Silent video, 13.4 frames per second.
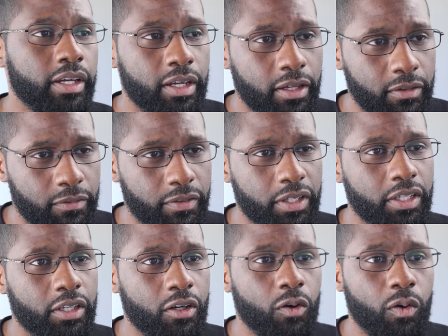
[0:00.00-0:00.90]

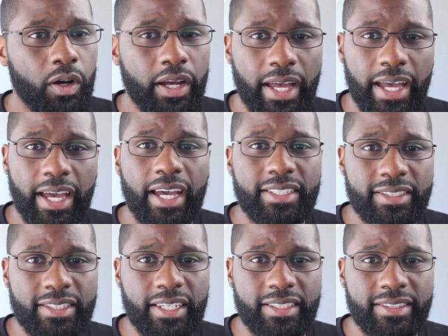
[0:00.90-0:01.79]
video
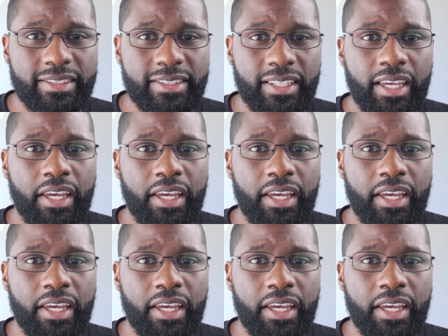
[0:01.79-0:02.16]
assets